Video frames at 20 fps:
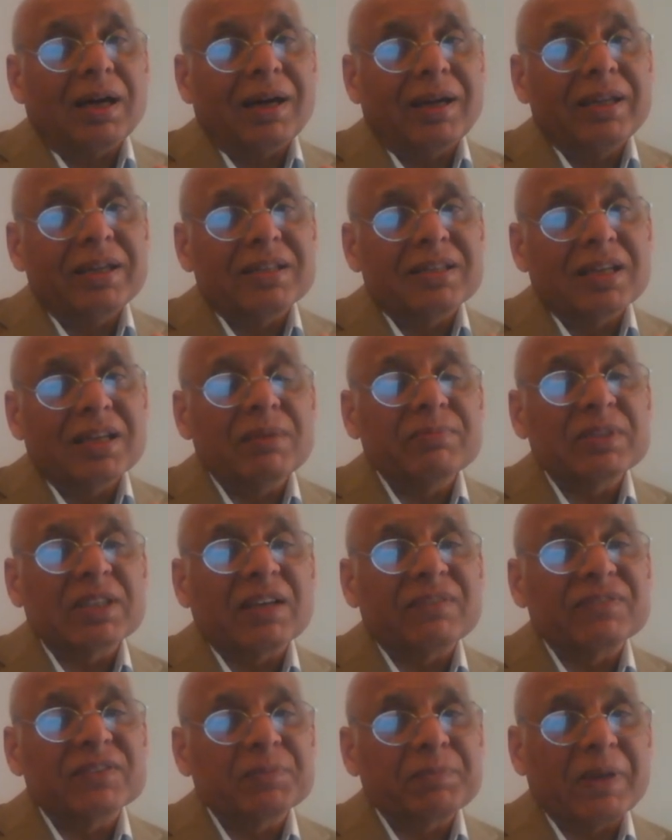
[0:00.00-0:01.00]
In terms
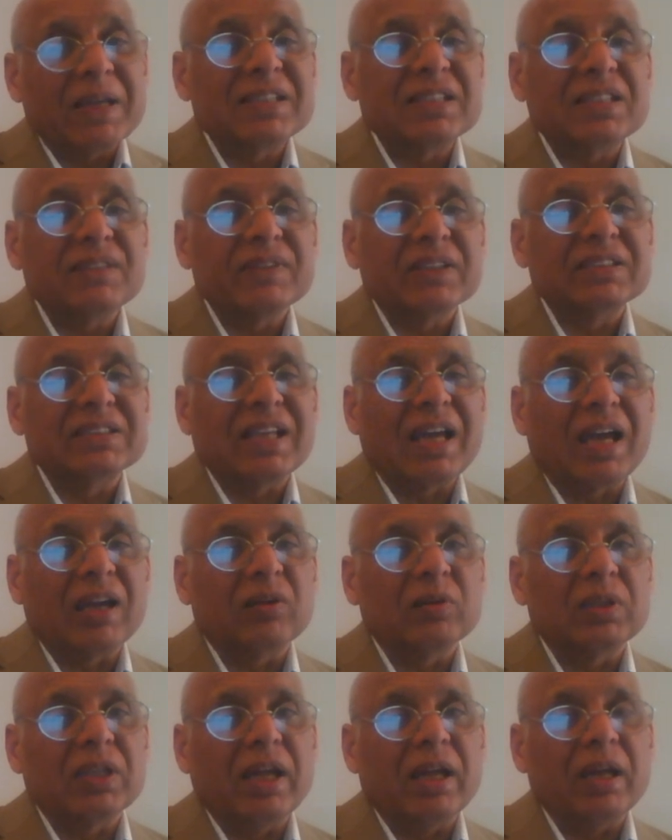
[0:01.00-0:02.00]
of specific
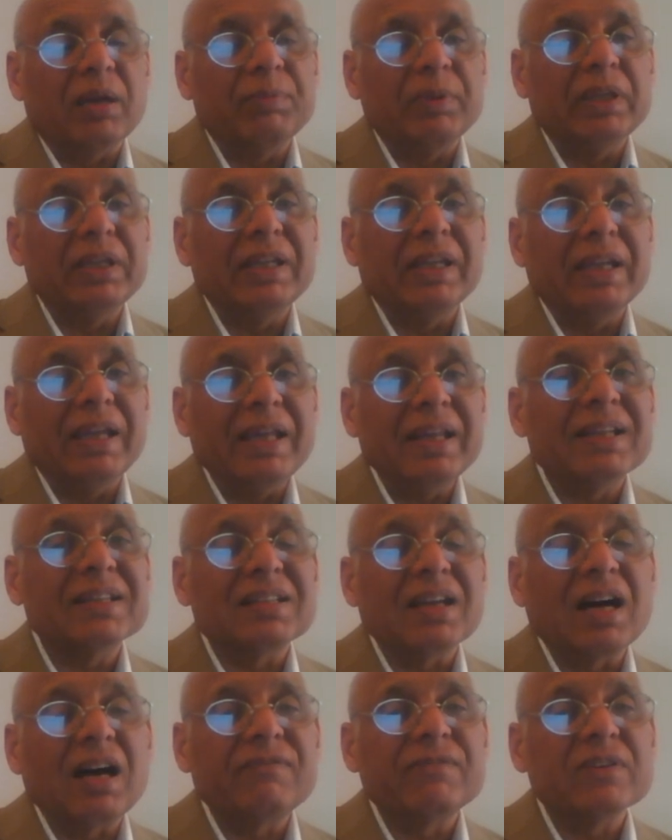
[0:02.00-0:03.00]
psychotherapy, it is
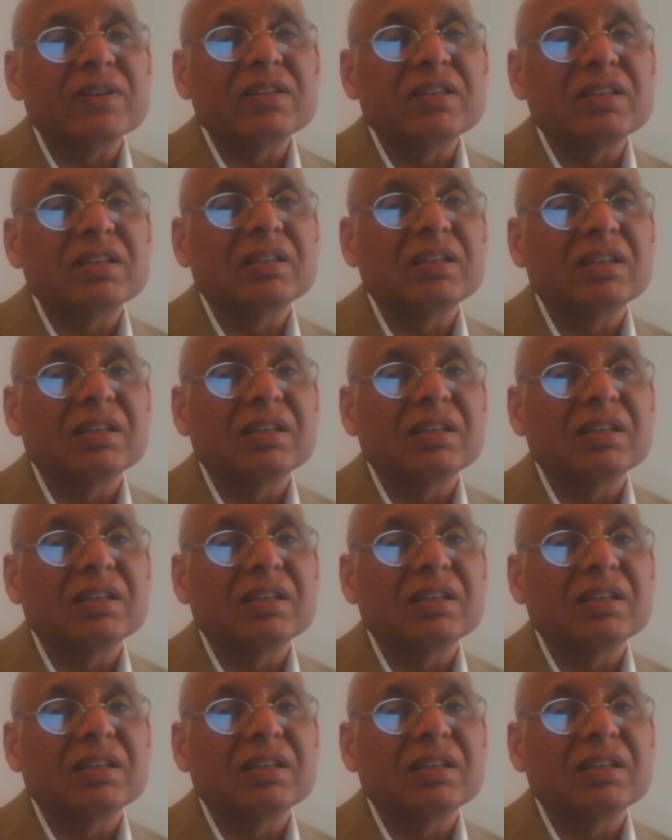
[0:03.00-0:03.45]
offered